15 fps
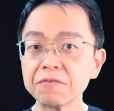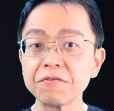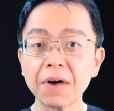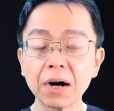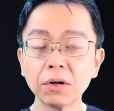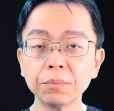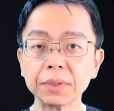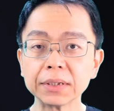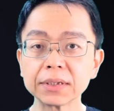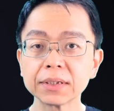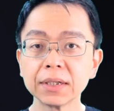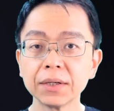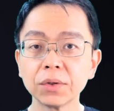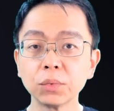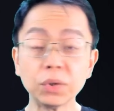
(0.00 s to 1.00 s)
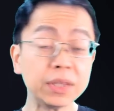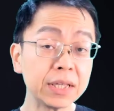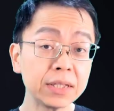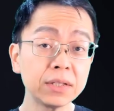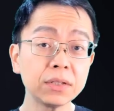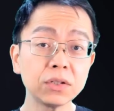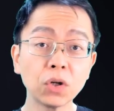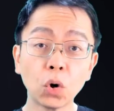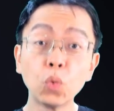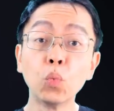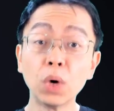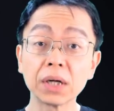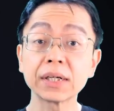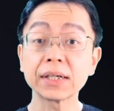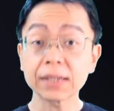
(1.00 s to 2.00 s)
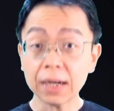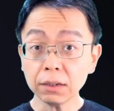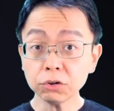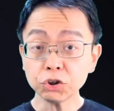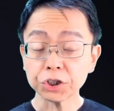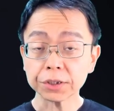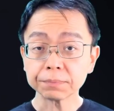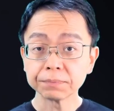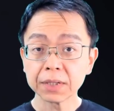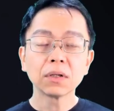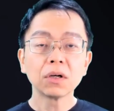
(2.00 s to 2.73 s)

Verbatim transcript: environment within your work culture.